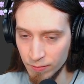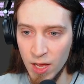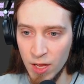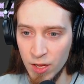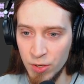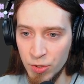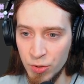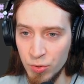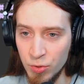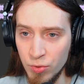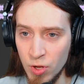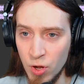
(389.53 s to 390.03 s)

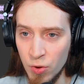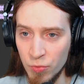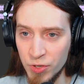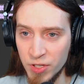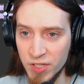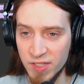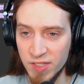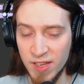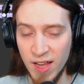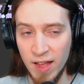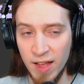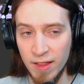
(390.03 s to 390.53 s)
You'll
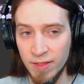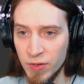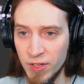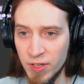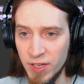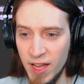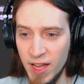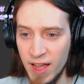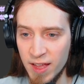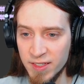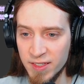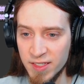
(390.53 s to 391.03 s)
notice that
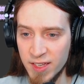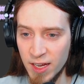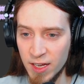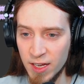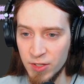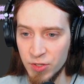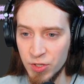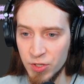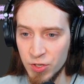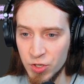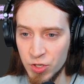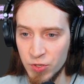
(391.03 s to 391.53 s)
the
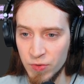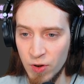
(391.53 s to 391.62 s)
second